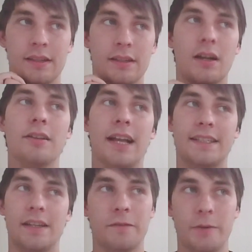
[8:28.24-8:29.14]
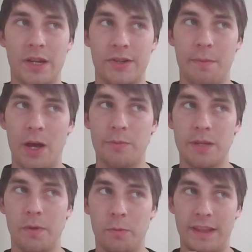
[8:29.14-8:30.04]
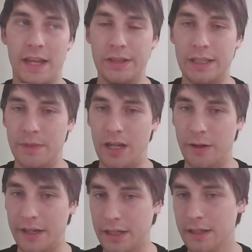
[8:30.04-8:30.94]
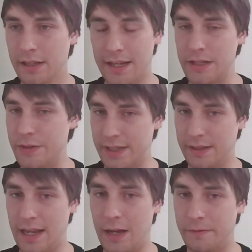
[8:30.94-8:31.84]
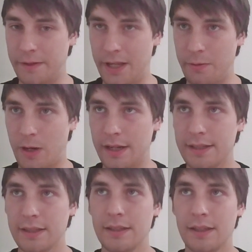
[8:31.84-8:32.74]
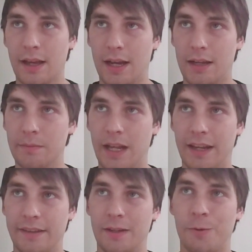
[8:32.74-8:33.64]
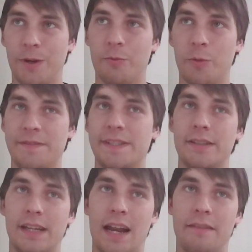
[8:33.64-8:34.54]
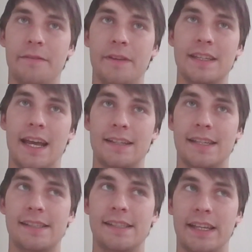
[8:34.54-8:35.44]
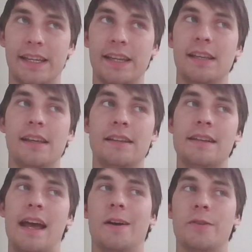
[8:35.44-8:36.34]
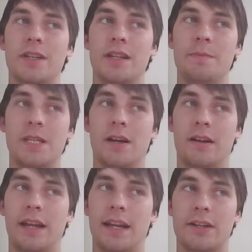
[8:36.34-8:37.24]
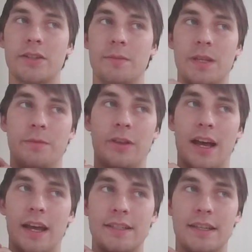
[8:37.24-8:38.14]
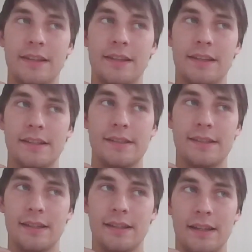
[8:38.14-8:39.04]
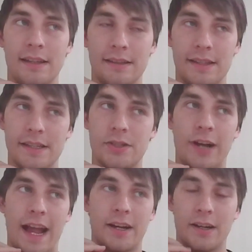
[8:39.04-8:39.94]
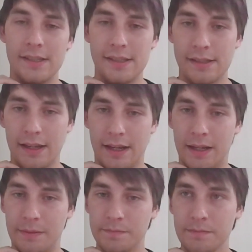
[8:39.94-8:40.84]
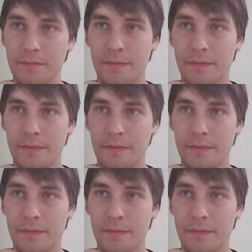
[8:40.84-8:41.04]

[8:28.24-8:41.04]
collect information about people without them knowing and use it however they want. Um, and I think we're we still kind of yet to see how GDPR can actually be applied to these these trackers. Um,